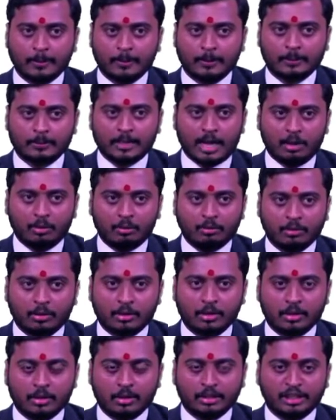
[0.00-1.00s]
Now
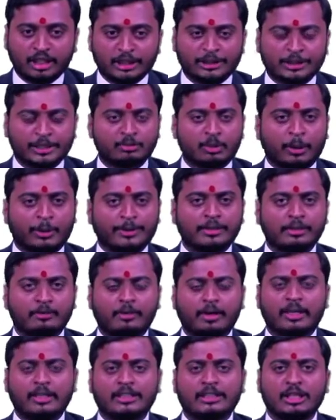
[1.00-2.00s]
this is what is a
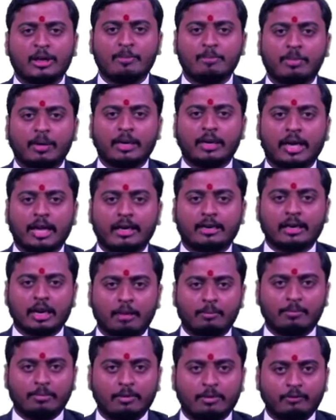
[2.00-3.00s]
very simple diagram